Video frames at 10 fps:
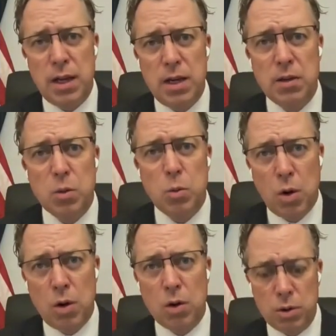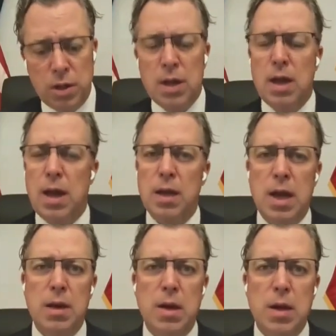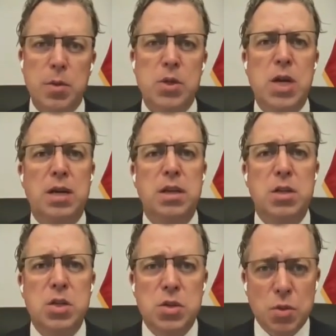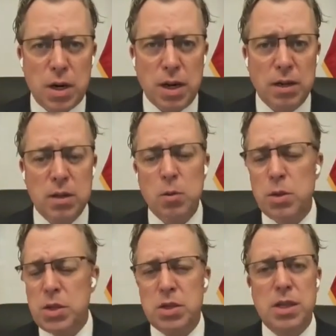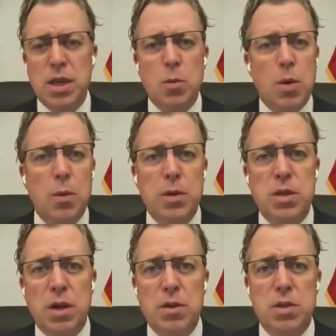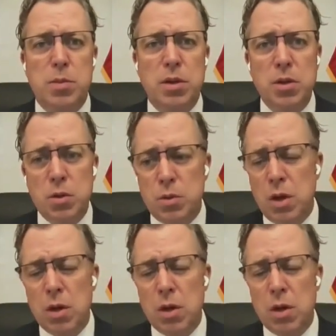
leading the world and projecting strength, which is, again, why we saw this balloon